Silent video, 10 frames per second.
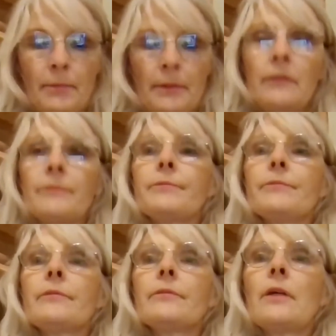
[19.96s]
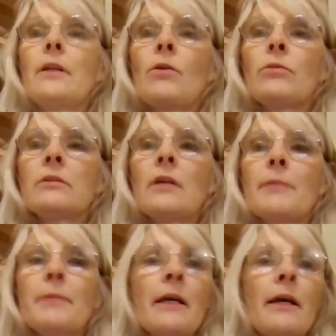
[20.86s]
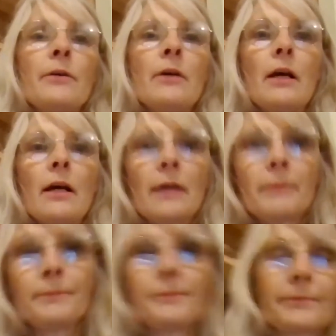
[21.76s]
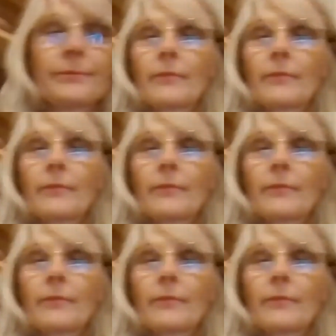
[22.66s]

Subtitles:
a, a long time ago, and